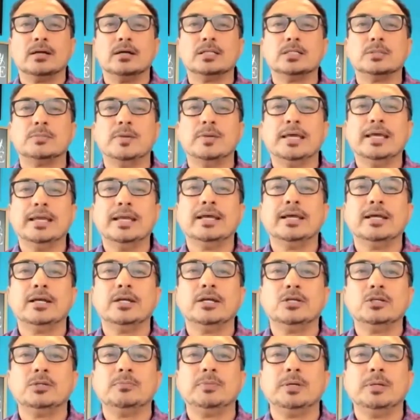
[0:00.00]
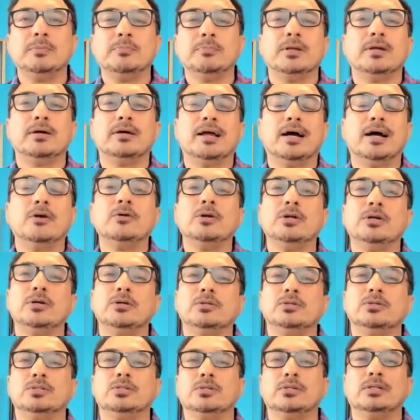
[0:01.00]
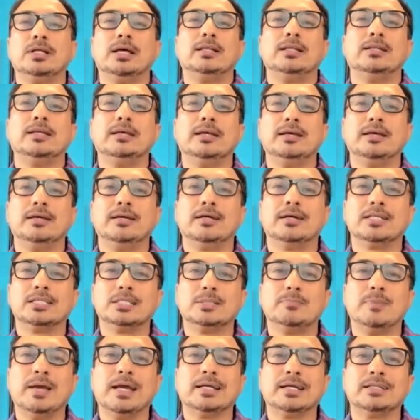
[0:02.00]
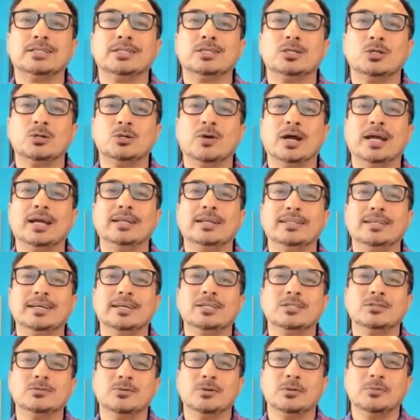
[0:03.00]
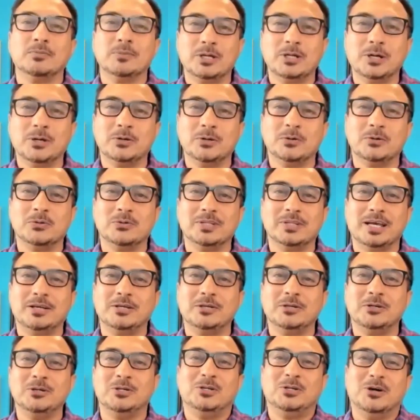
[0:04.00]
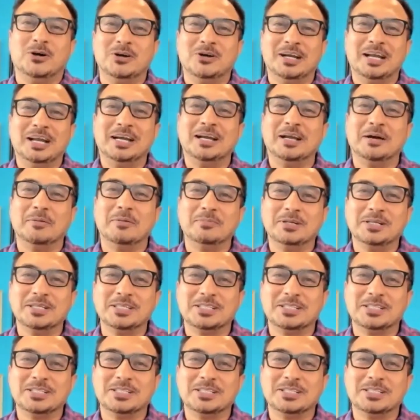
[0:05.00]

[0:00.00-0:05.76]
explaining it to people around you so that they expect right things from you, that you don't end up